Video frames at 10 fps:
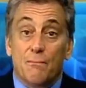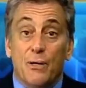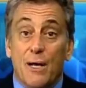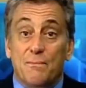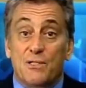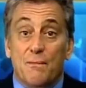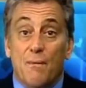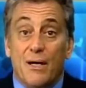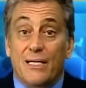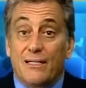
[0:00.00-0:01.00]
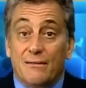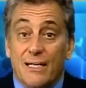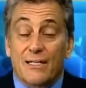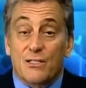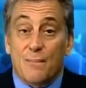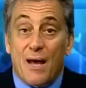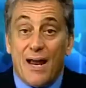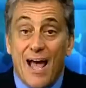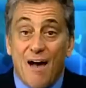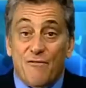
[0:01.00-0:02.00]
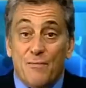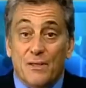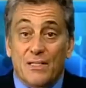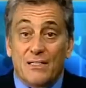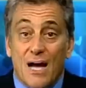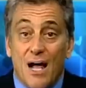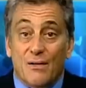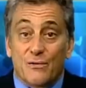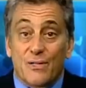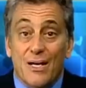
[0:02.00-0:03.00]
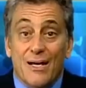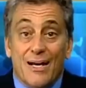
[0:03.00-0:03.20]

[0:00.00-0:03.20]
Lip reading: put up some money, I think it's about $500,000,